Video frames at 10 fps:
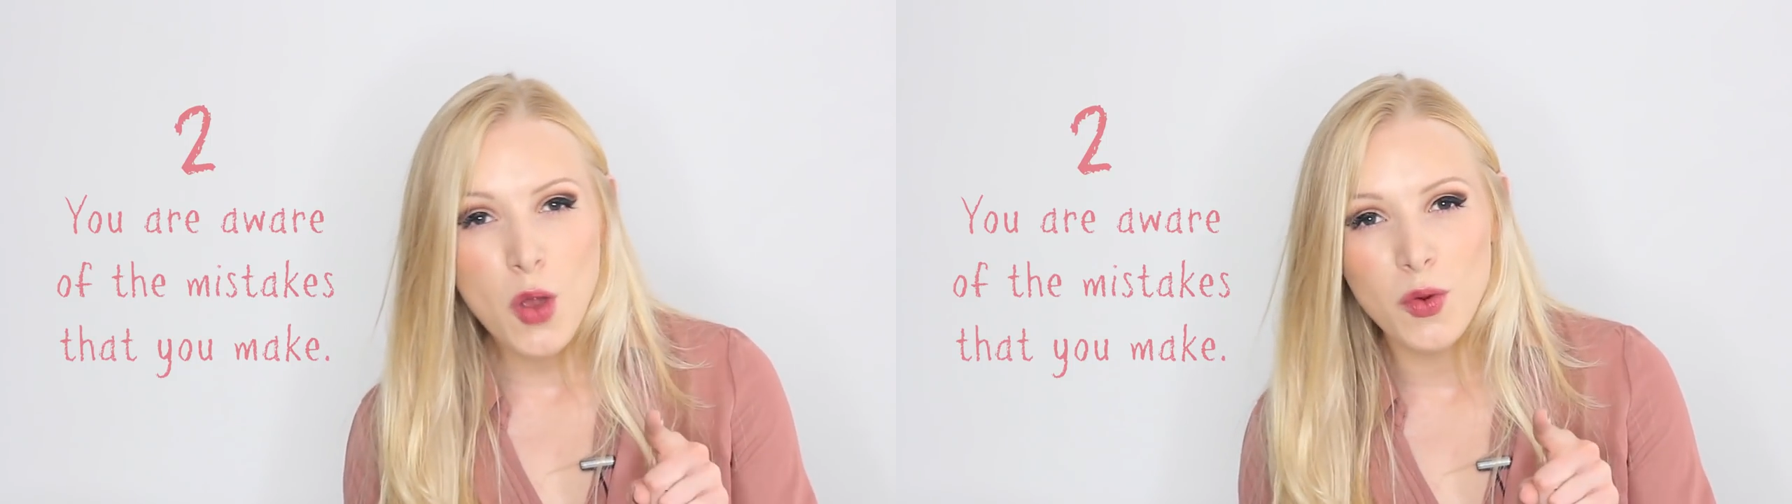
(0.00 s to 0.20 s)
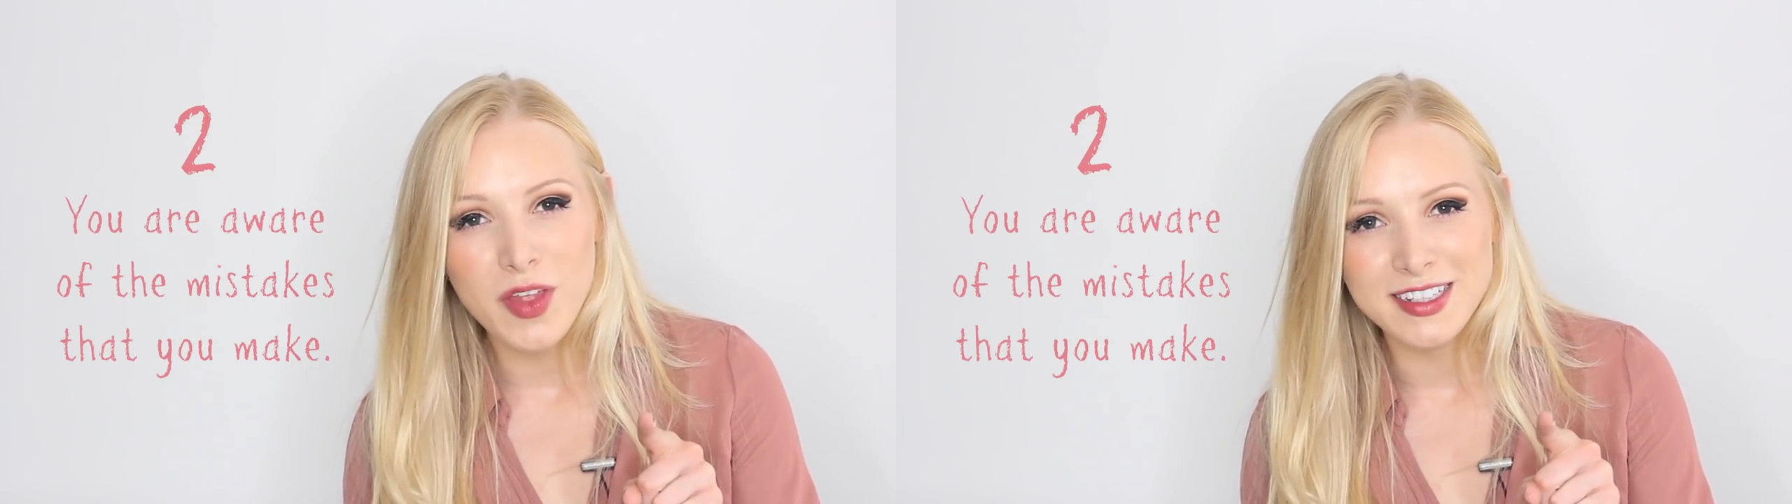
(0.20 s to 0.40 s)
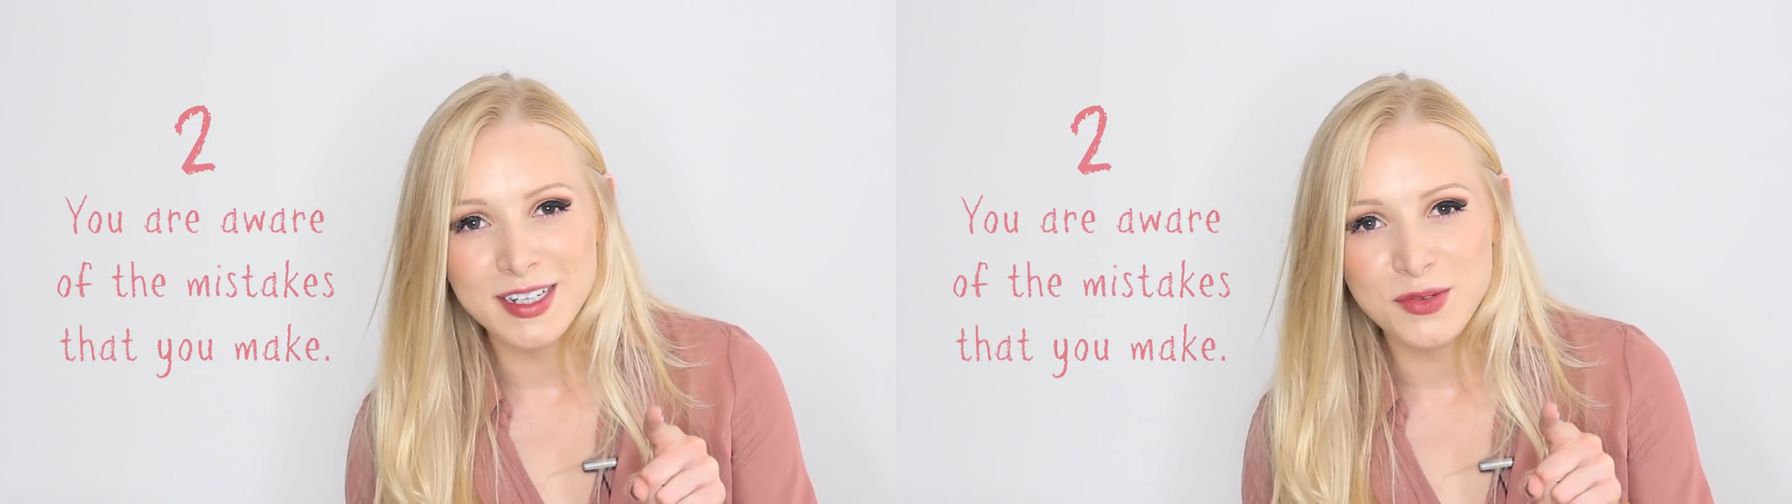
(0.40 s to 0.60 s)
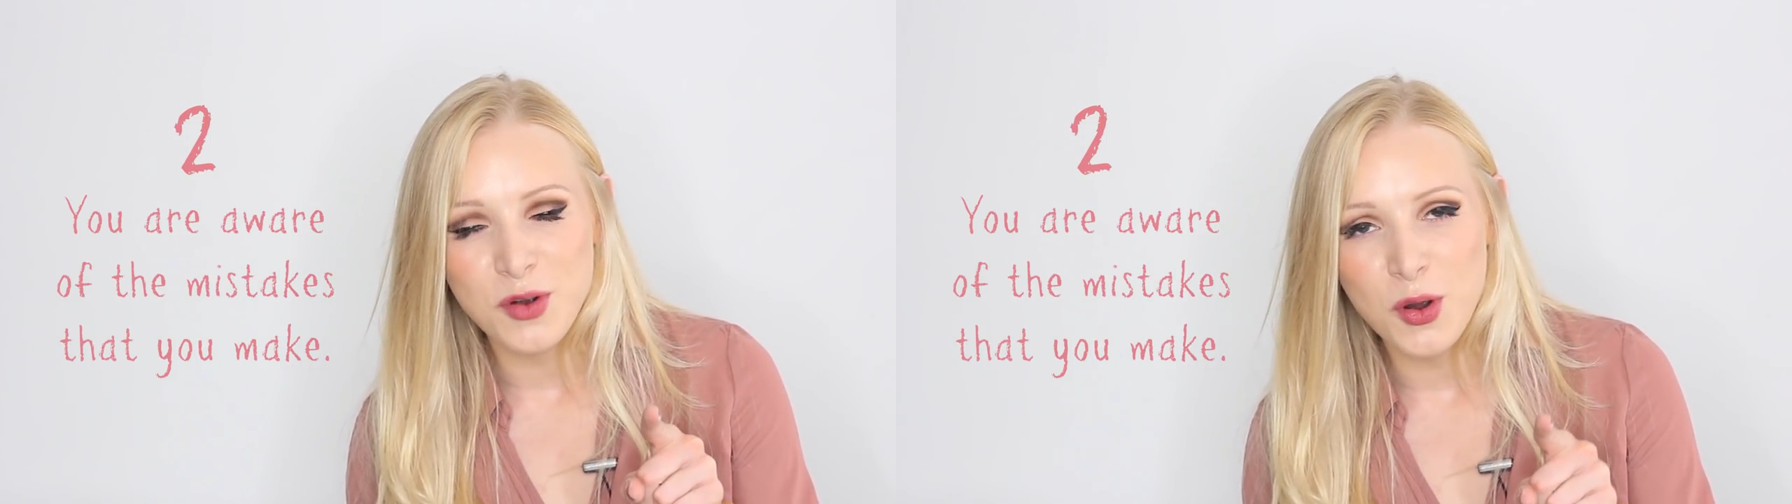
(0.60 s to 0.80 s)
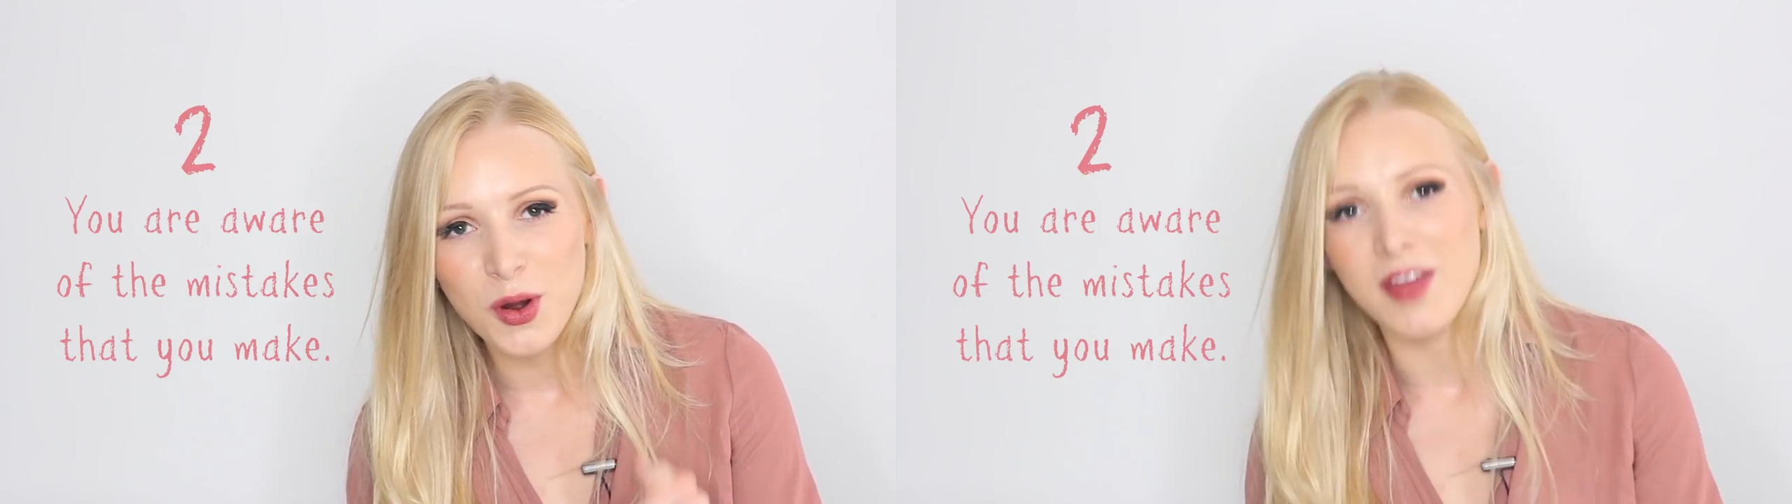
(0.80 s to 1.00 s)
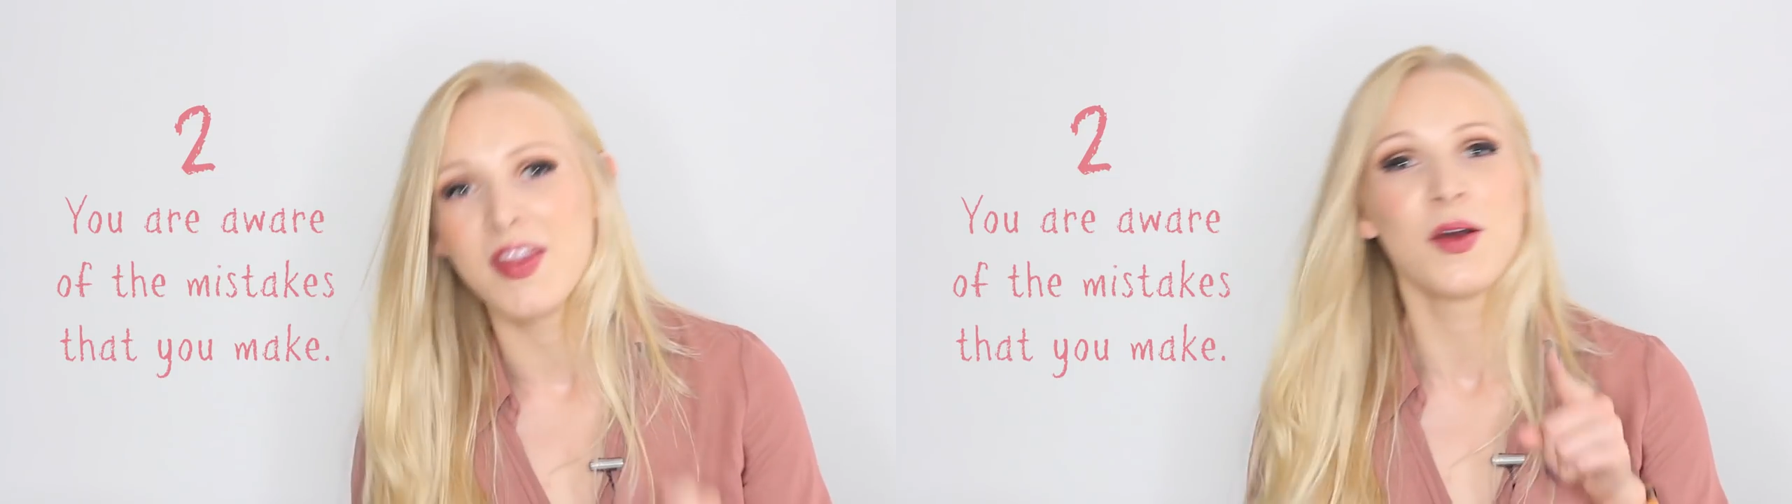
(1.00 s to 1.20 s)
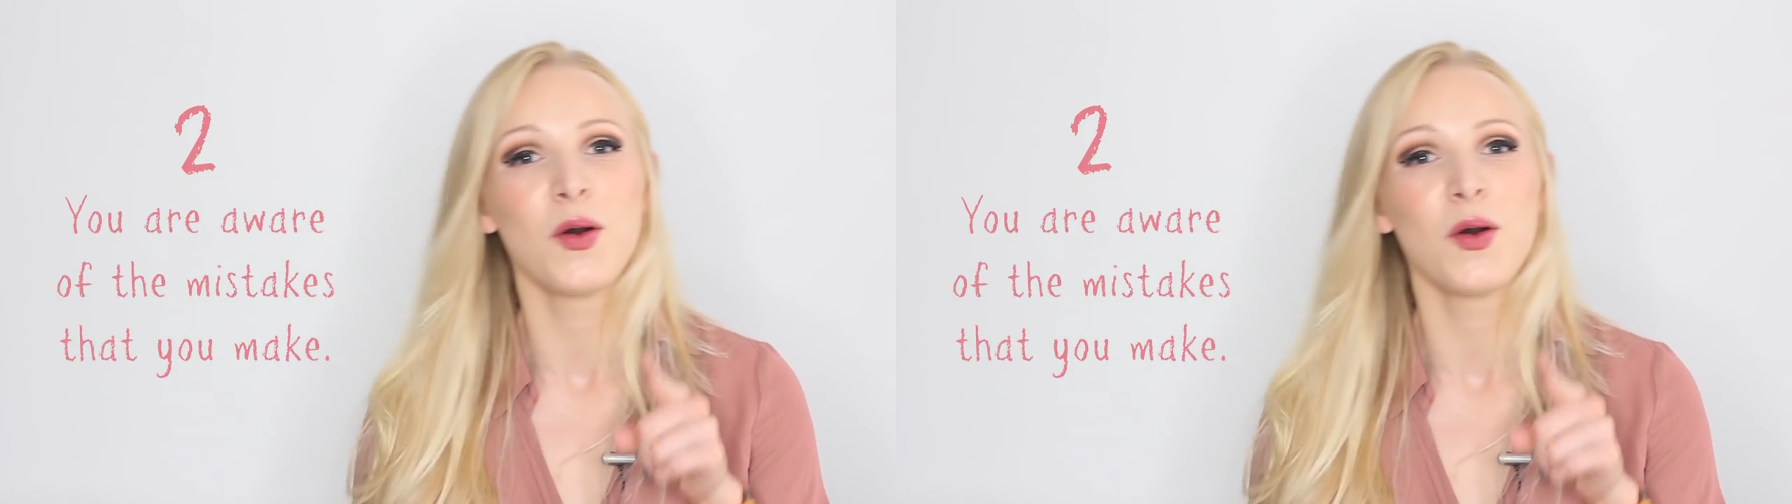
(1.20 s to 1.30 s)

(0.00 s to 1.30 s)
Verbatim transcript: what they did wrong and they are